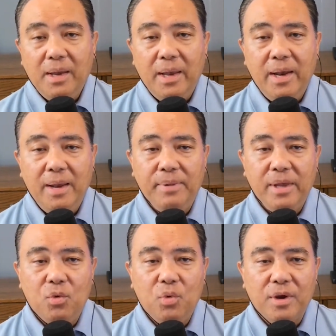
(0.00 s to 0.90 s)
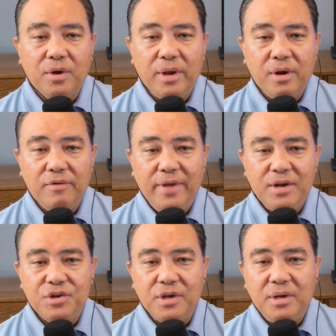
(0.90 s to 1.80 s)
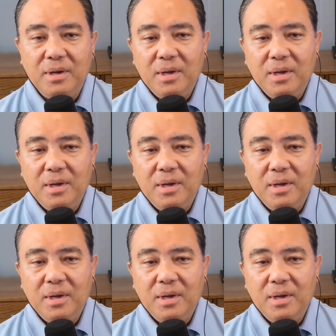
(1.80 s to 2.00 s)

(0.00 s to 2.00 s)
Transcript: enabling quicker intervention